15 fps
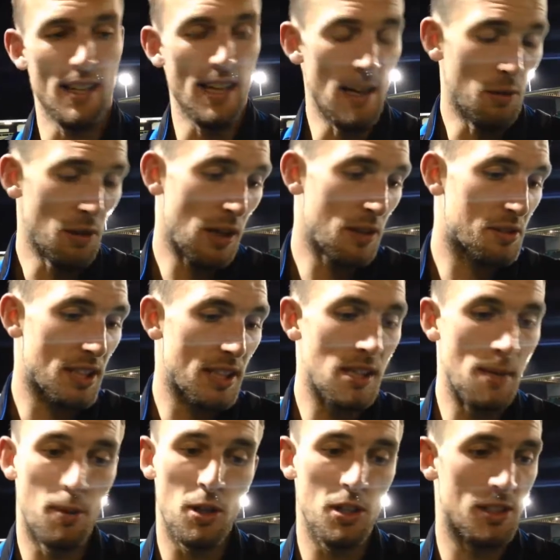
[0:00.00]
Yeah, well, I was saying to the
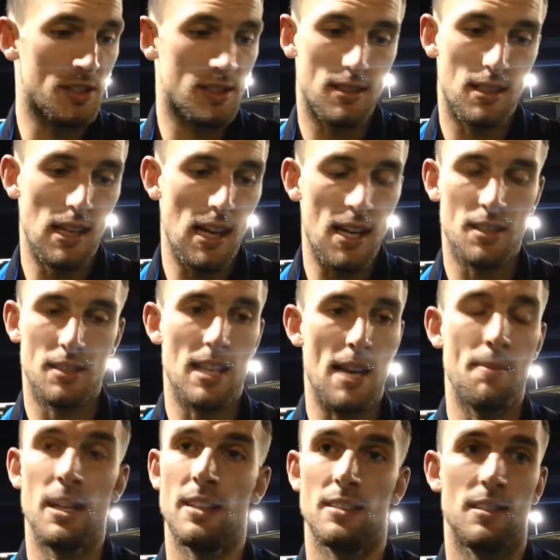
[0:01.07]
boys the last 10
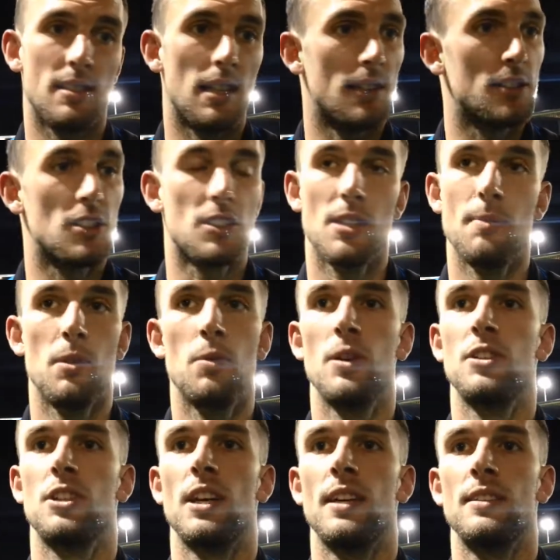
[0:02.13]
minutes, I said, just give me
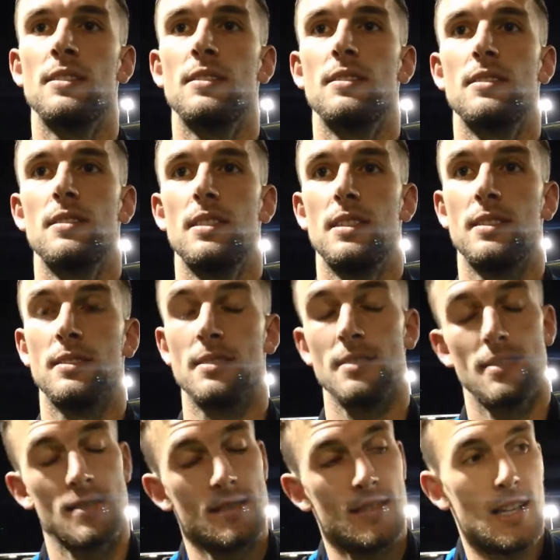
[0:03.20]
one chance. And
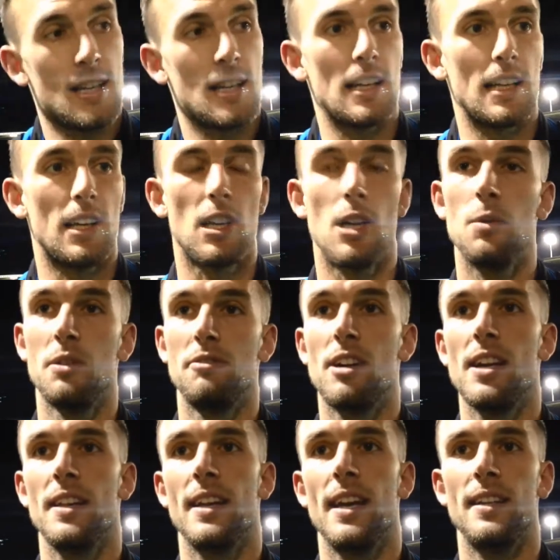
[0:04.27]
luckily, I got one
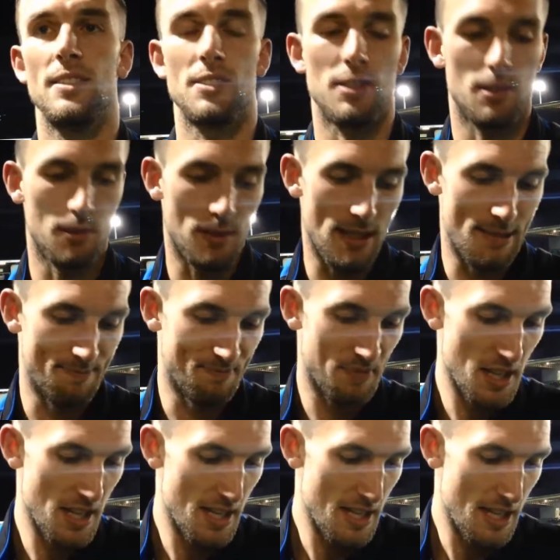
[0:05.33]
right at the end. So um,
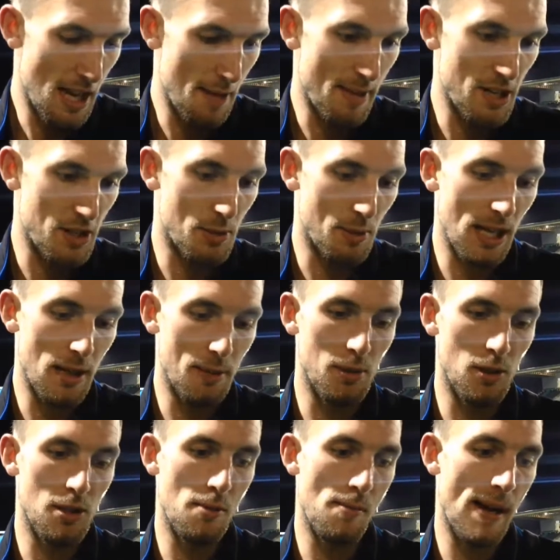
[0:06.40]
I managed to get the
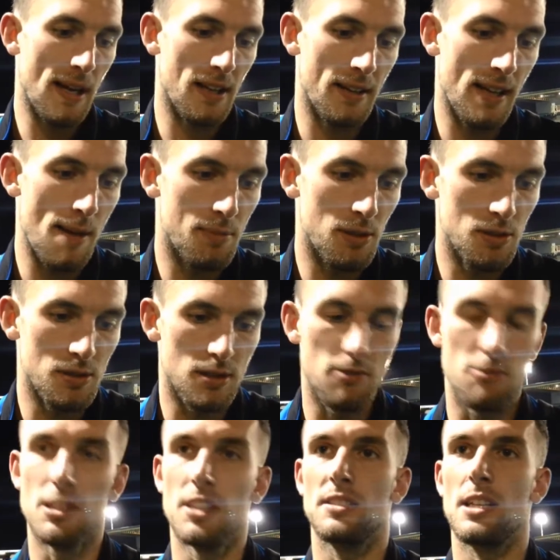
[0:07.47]
ball in the back of the net. But it was a
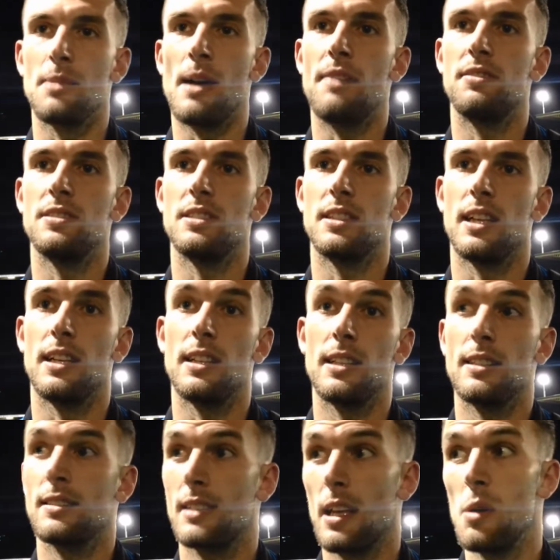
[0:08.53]
real team effort today.
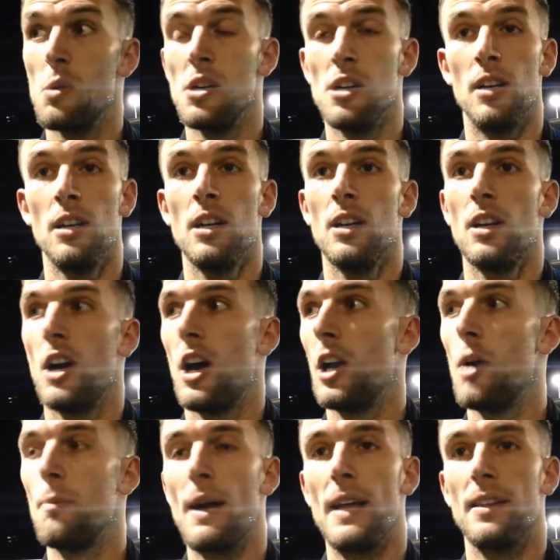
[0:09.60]
That They were a
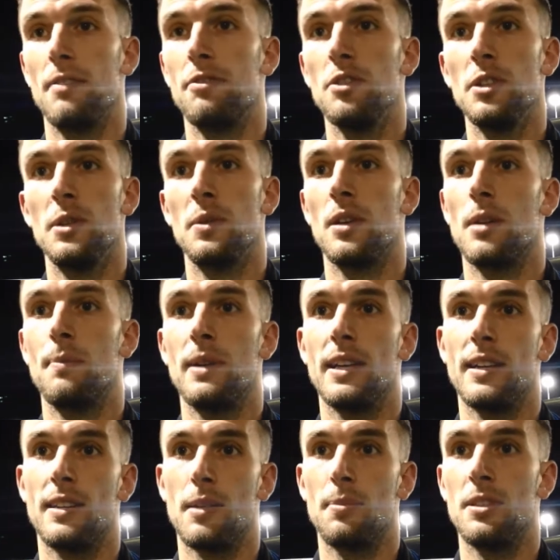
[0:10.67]
lot better than I thought they were going to
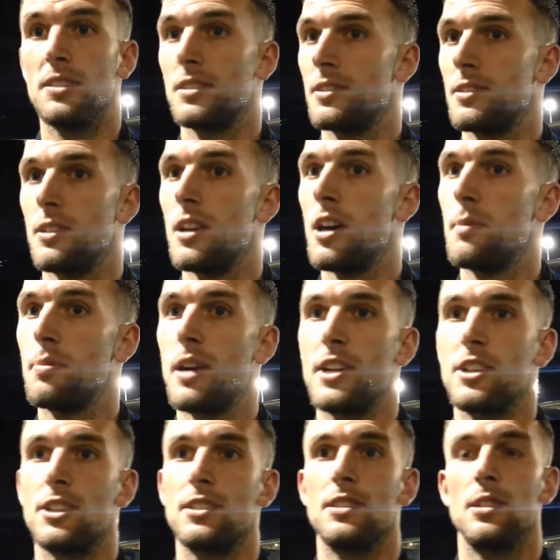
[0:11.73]
be, and they put us under a lot of
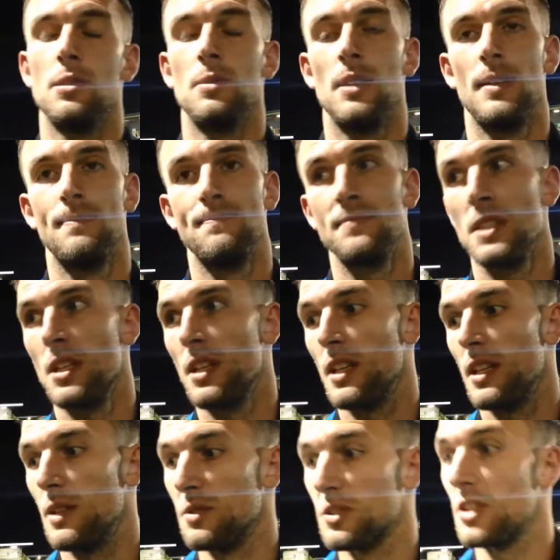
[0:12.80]
pressure. So um,
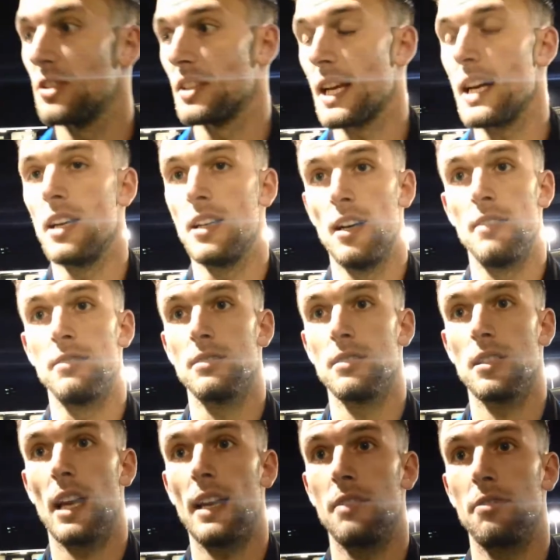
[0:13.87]
it was good to get, uh,
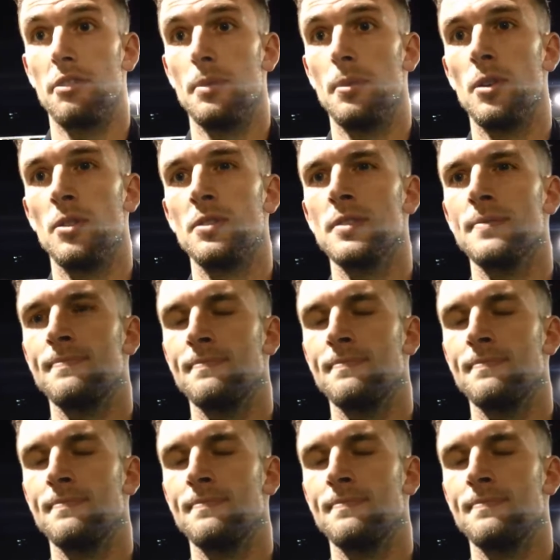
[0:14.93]
get the three points.